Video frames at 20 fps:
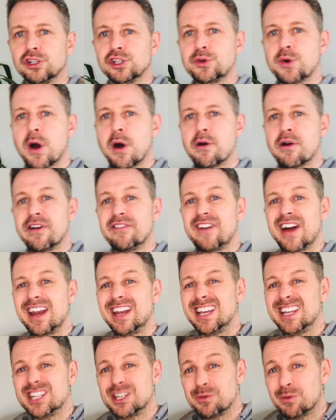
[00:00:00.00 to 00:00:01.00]
to our
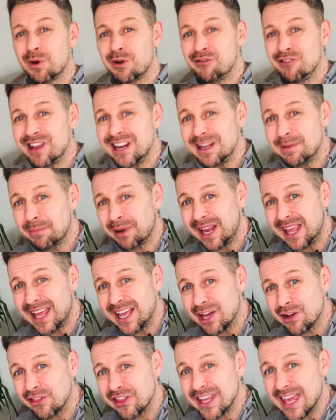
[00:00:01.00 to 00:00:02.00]
advantage, and we're really
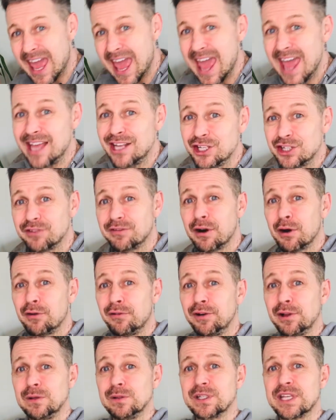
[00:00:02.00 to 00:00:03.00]
playing on the edge of our
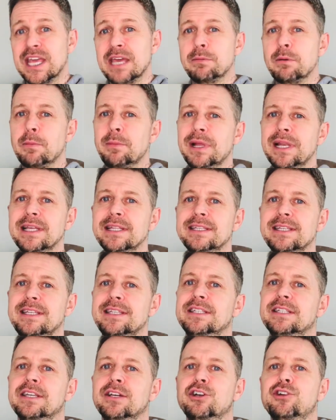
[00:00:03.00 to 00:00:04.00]
flute's
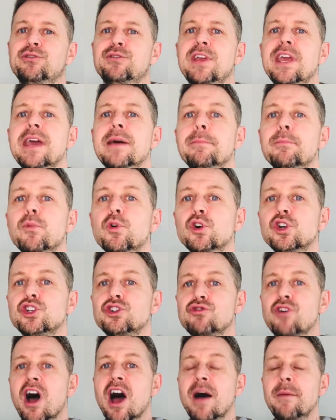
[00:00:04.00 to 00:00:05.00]
capabilities to create more
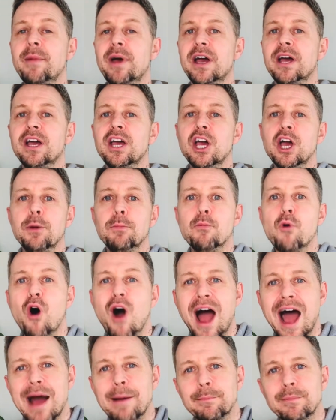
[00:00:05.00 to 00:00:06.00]
drama,
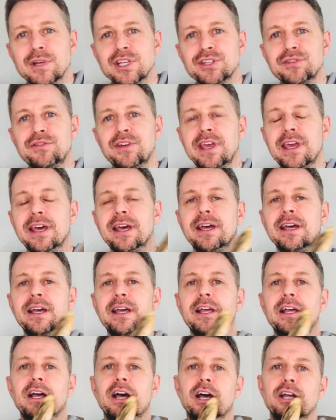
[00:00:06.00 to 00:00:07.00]
more atmosphere.
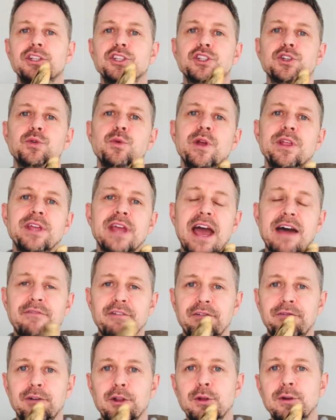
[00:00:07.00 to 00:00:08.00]
And so when you have
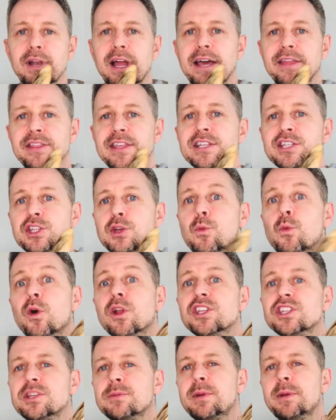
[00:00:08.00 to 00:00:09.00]
a flute like this that
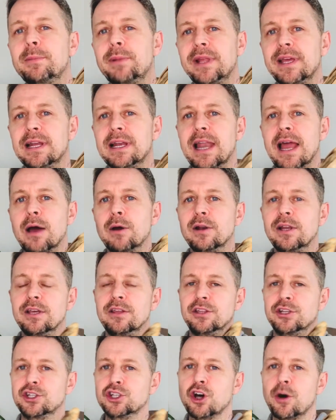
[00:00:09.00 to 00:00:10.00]
wants to be played loudly
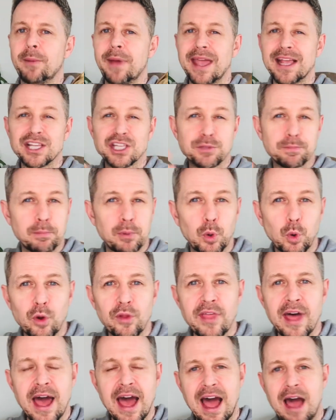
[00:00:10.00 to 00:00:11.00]
at the top, explore
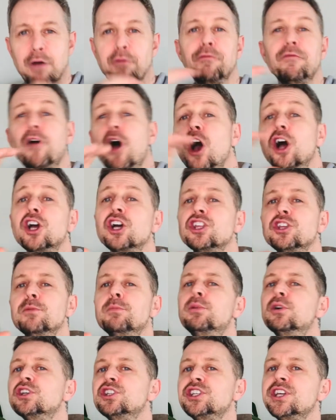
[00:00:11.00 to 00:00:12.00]
that. How far can you
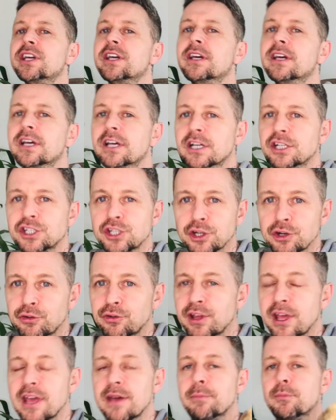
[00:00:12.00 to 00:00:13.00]
push it to
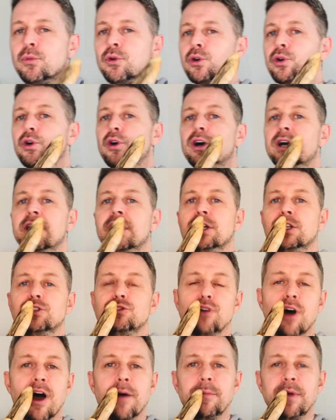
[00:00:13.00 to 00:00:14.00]
create more
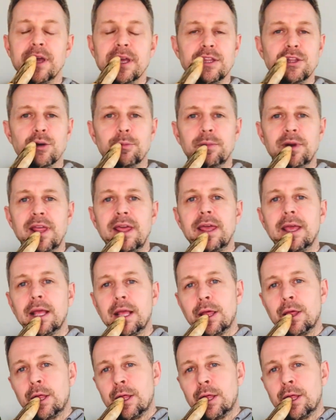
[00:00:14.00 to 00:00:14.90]
drama in your playing?